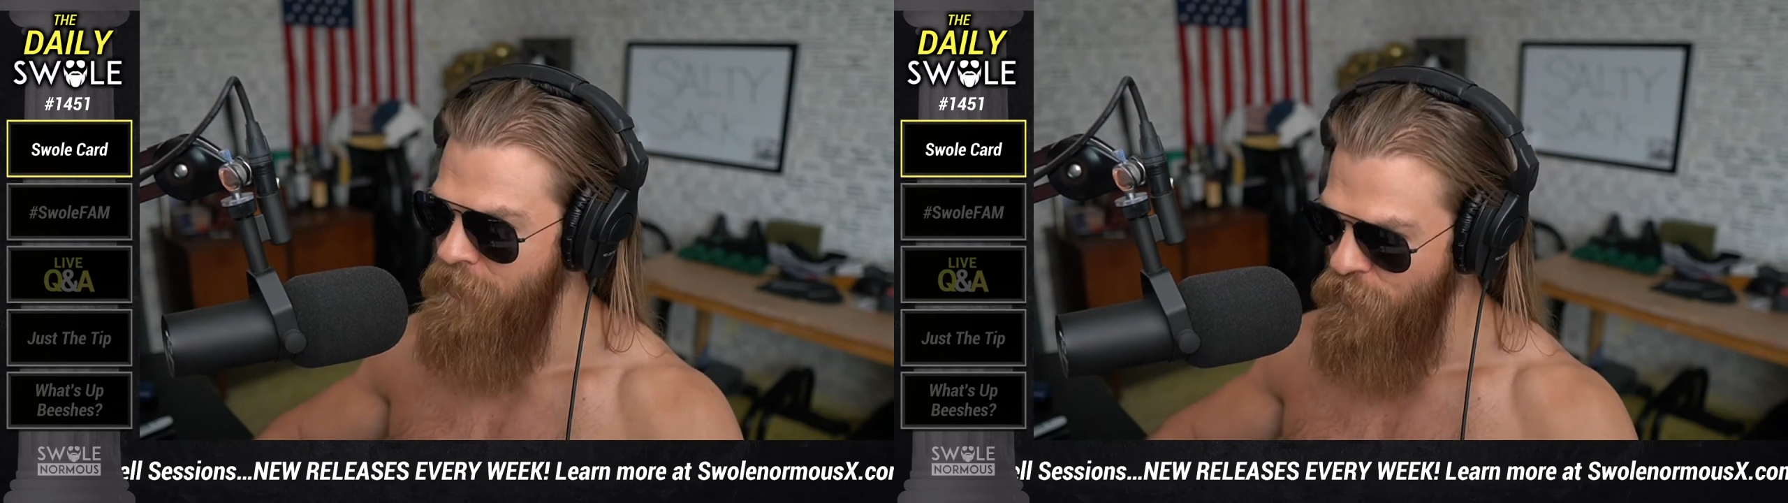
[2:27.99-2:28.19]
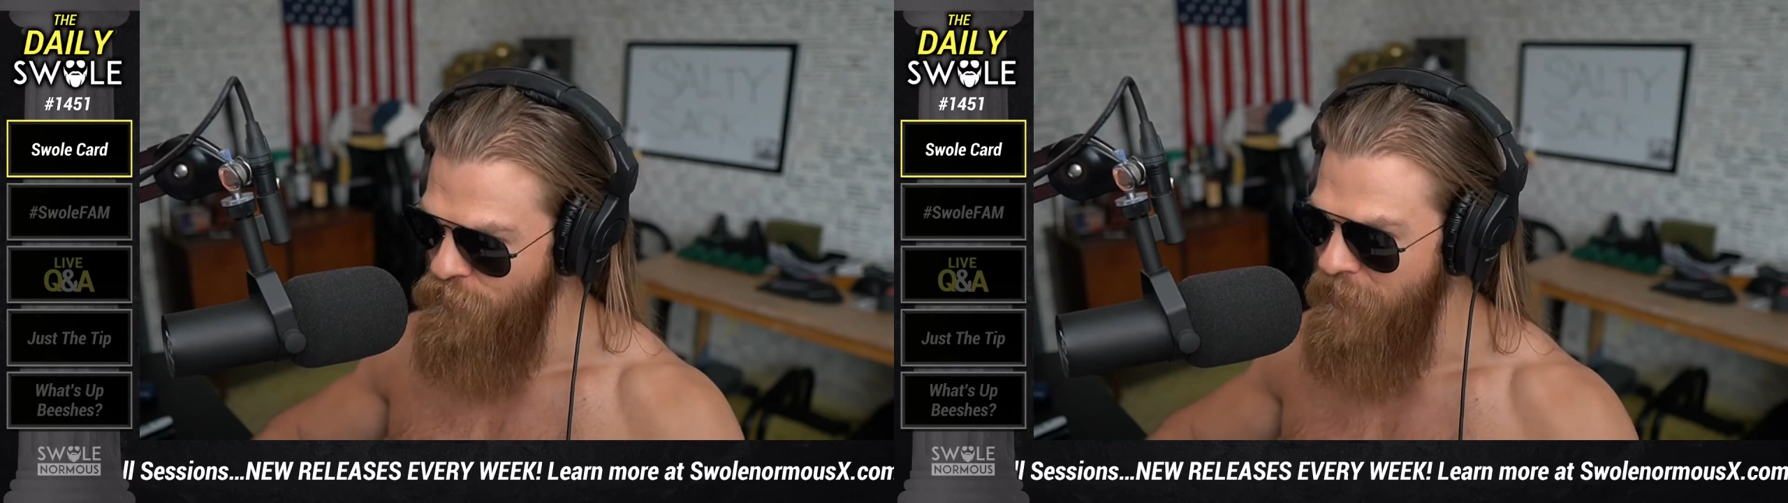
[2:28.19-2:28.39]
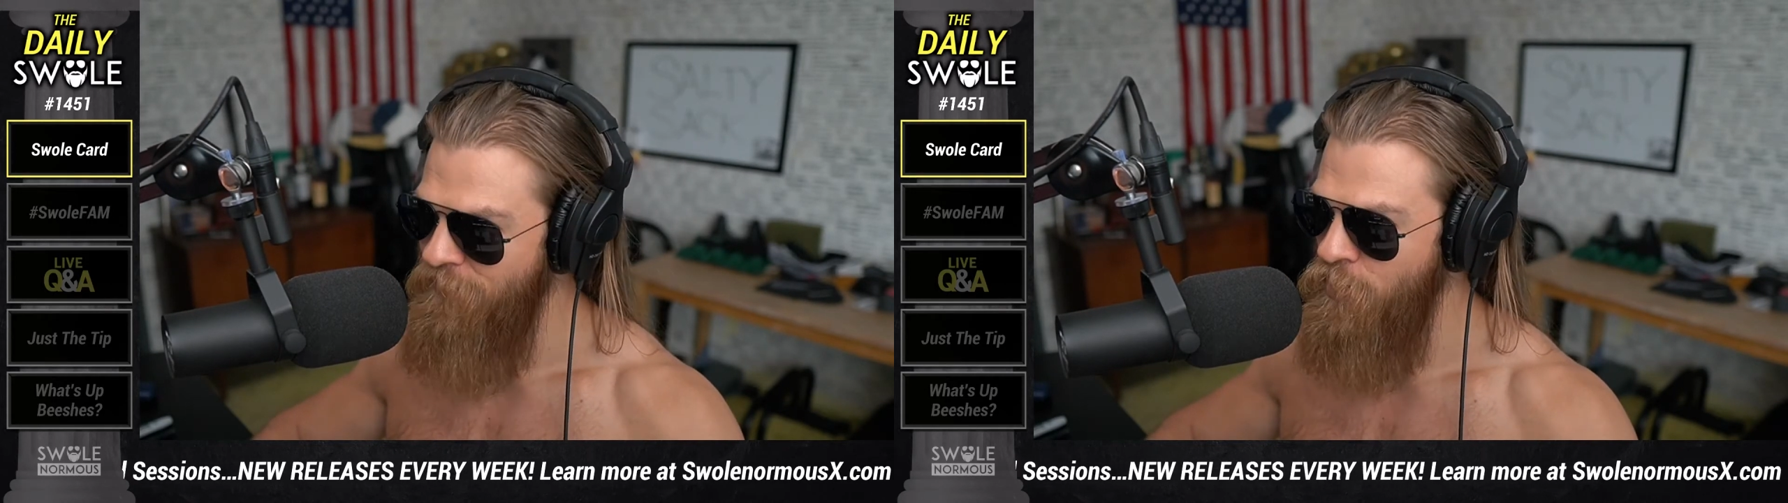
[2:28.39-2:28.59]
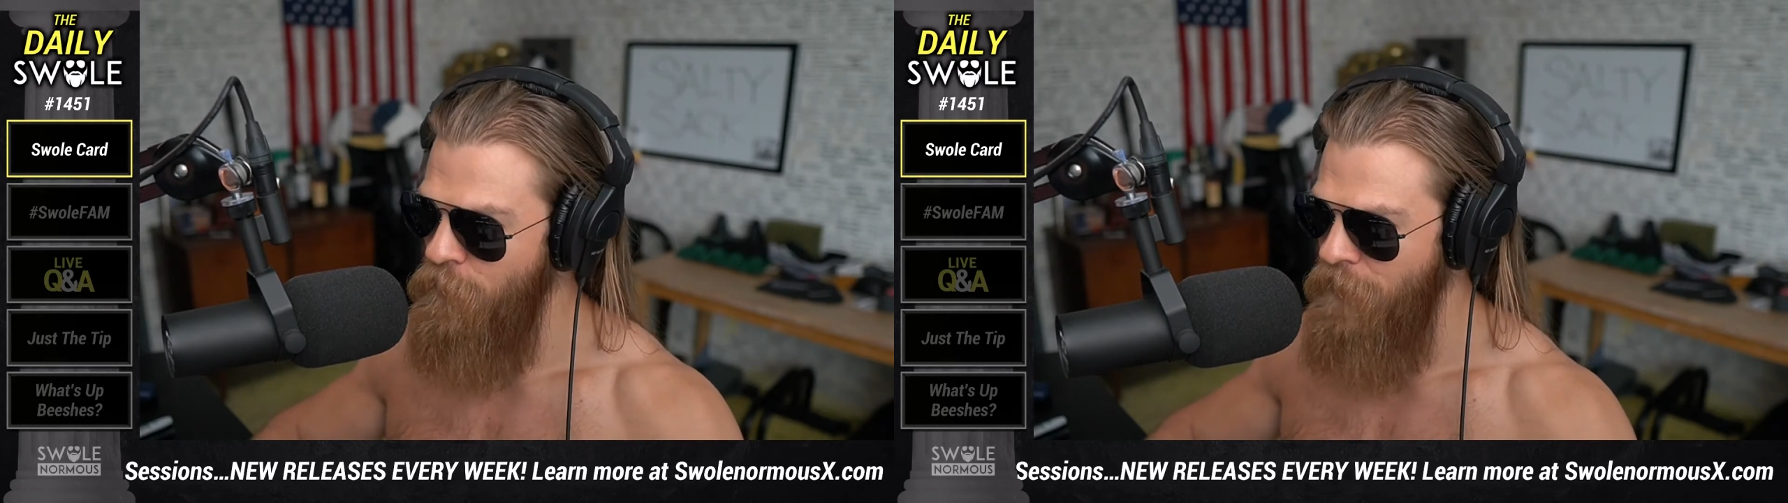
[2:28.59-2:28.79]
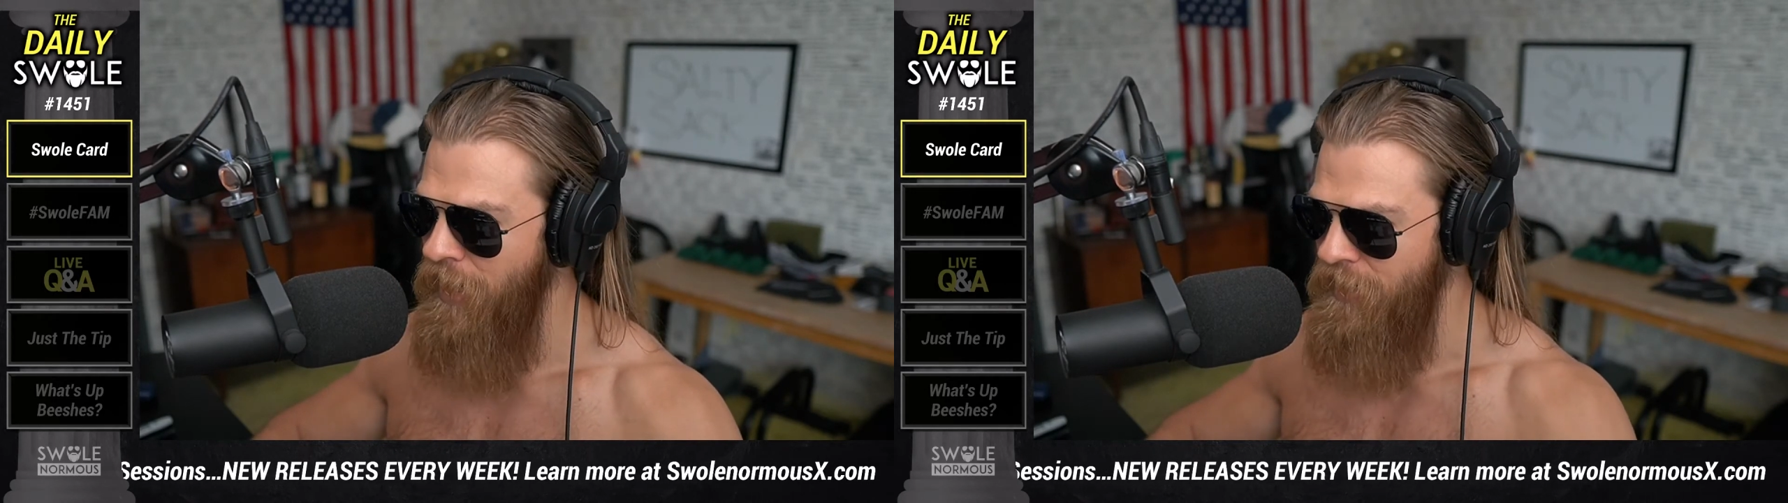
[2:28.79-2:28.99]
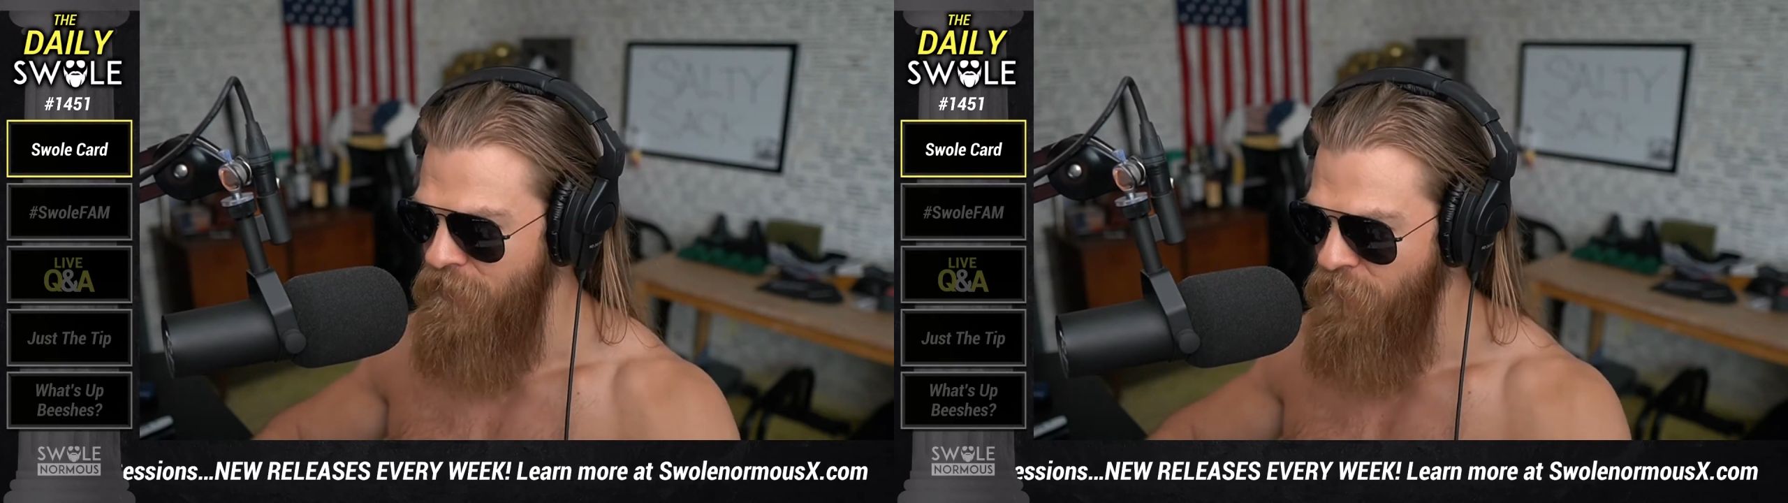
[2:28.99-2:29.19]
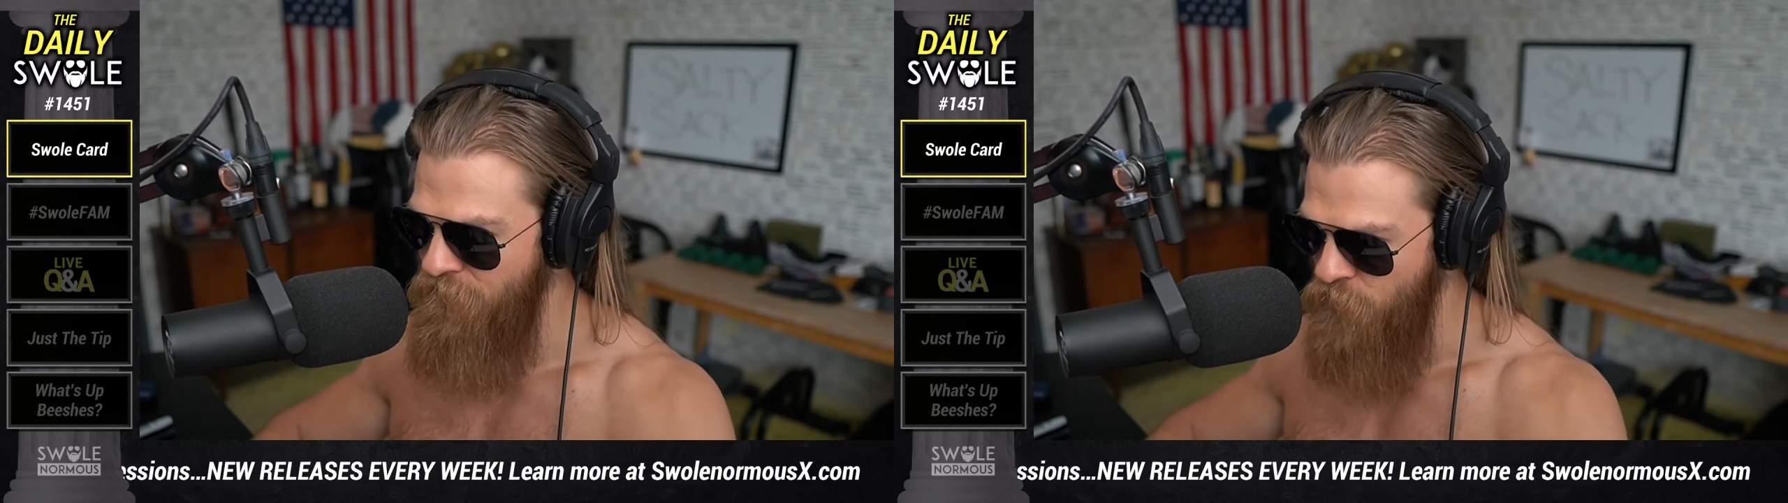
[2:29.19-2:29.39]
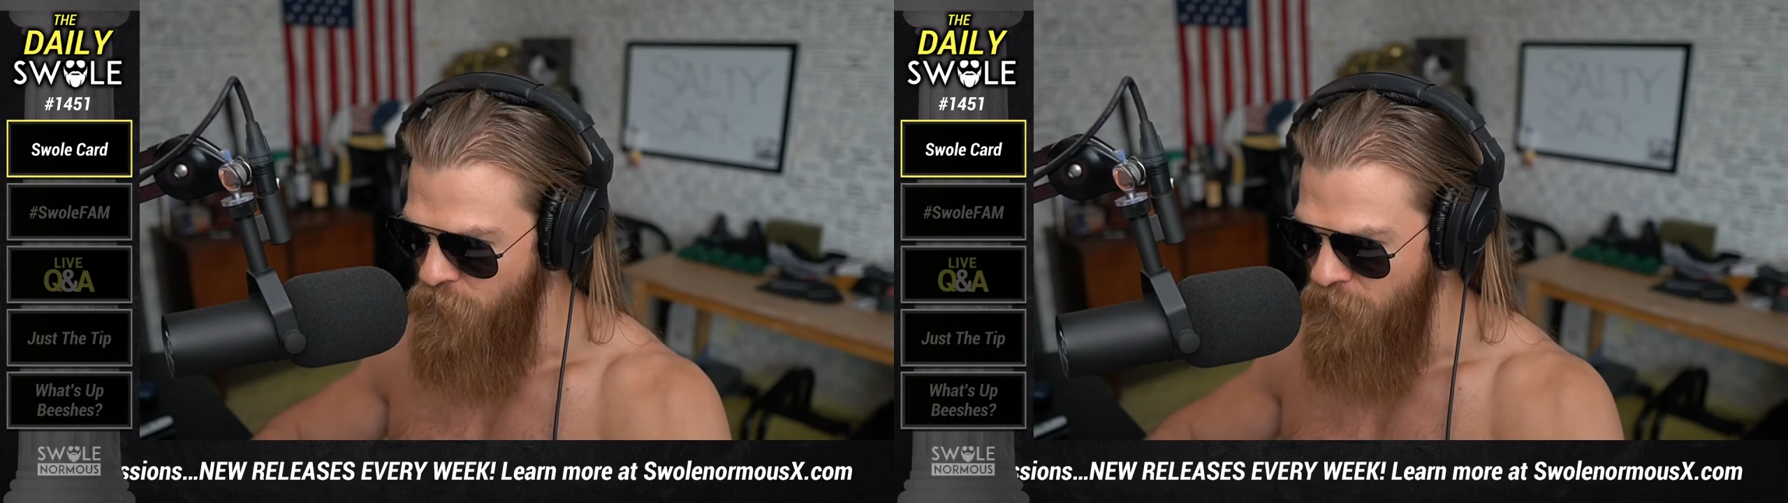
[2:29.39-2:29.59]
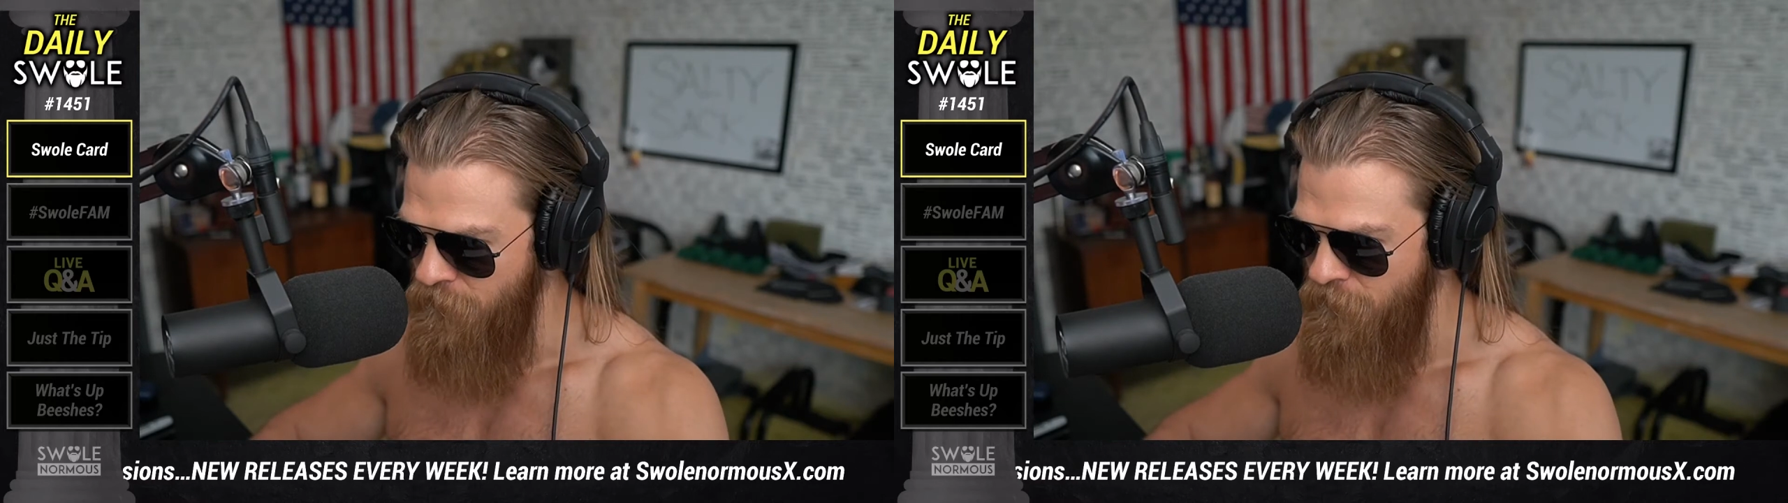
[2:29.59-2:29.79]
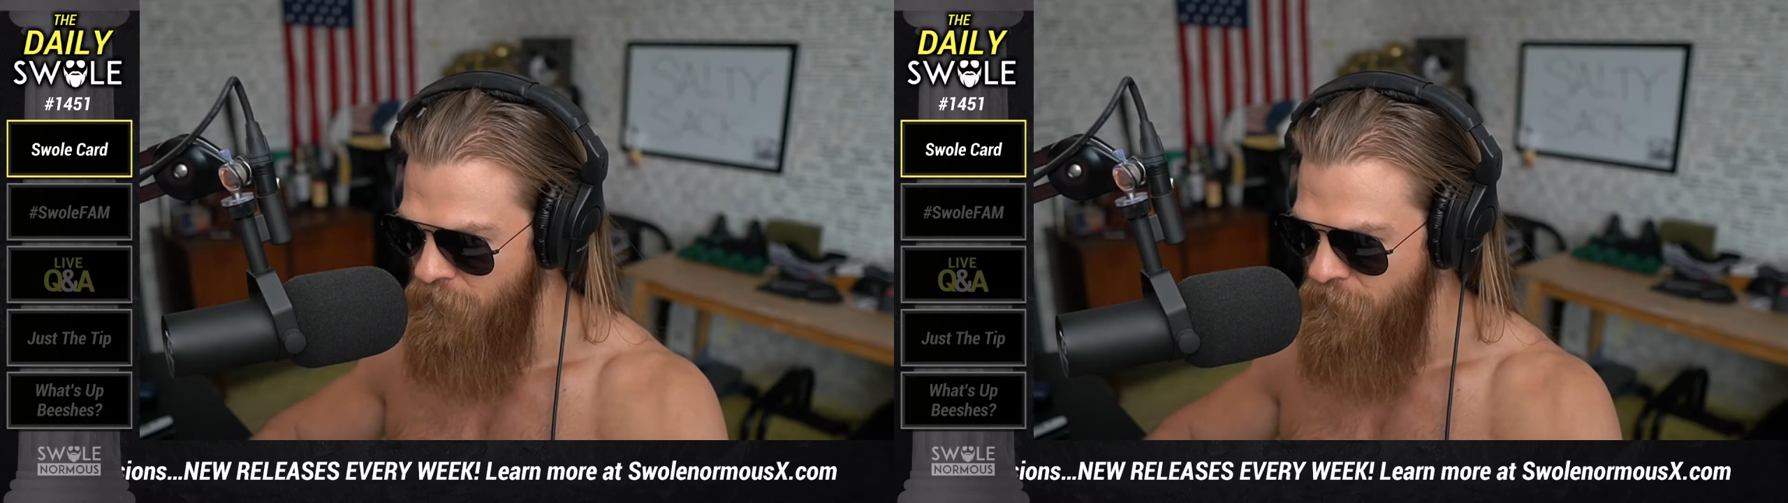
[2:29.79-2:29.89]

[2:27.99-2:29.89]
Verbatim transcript: Are you giving your body fuel?